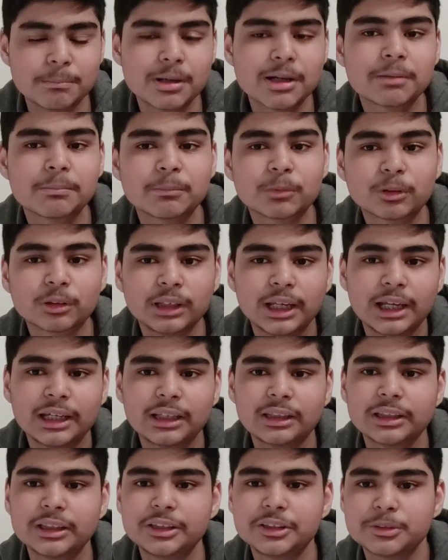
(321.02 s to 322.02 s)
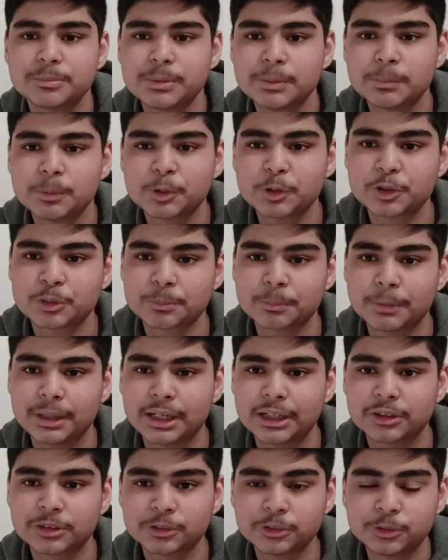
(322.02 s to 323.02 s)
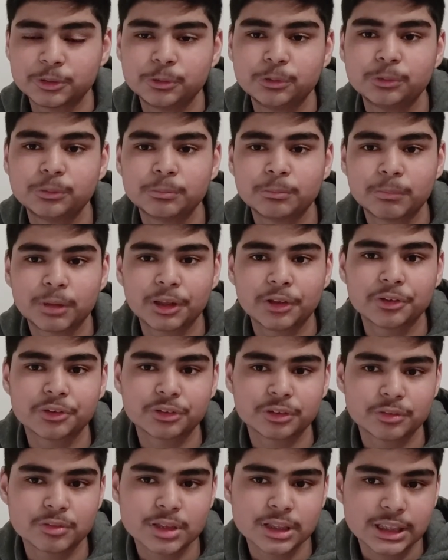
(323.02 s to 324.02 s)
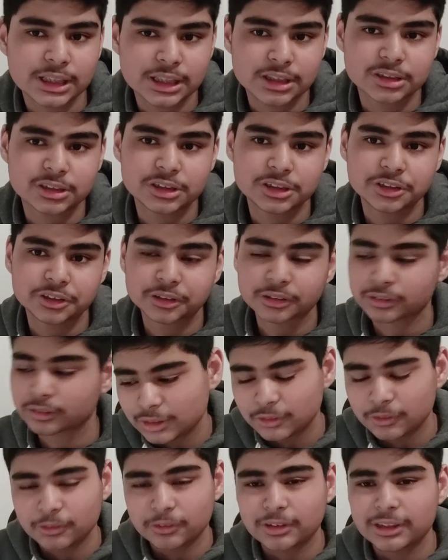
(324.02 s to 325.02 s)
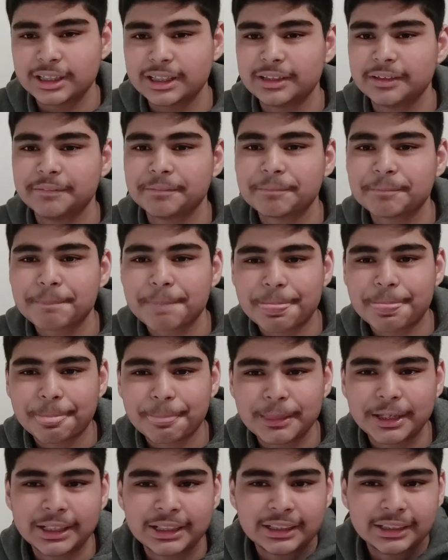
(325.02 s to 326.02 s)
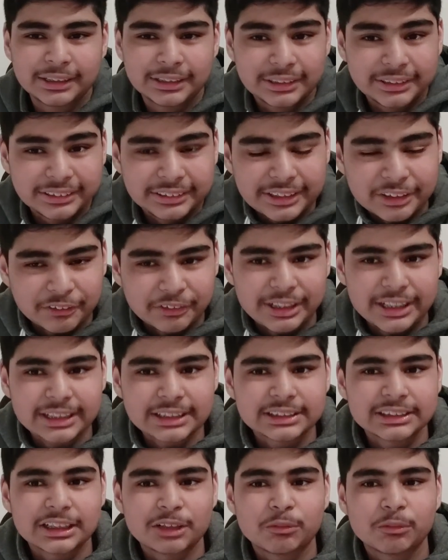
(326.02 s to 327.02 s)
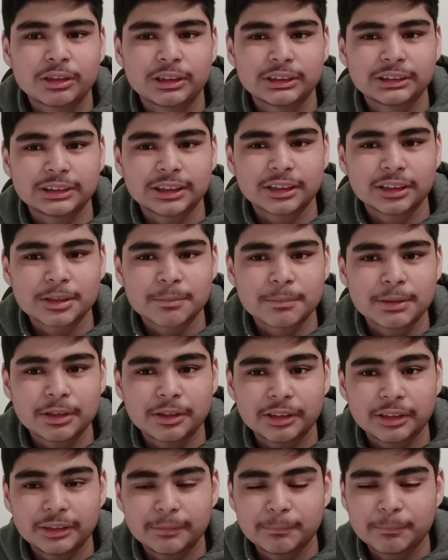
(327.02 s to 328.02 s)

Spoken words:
but more likely to be pushed back to March of the next year. Okay, now next I want to talk about a